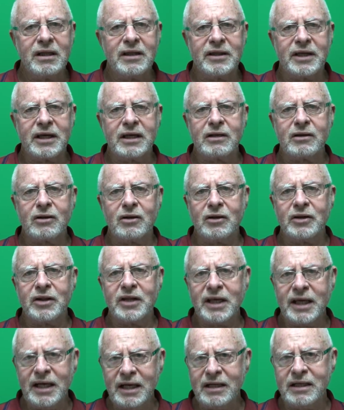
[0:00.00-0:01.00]
that on
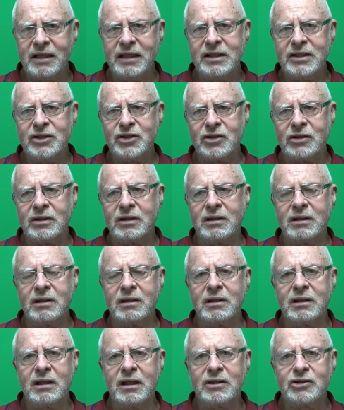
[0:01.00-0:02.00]
that occasion
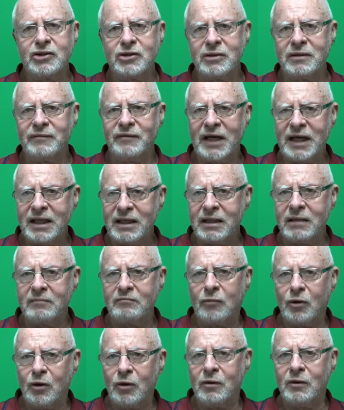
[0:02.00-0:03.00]
I should have acted
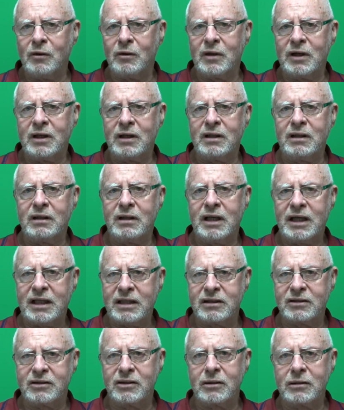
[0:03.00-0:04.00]
more
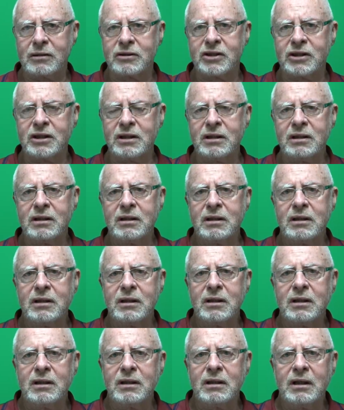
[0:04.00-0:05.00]
like a soldier
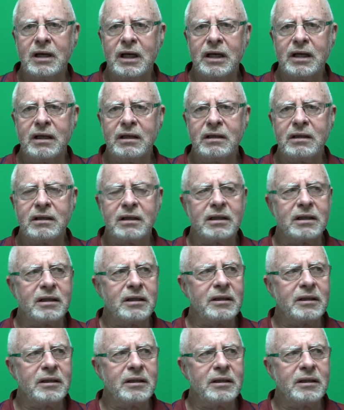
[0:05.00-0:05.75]
and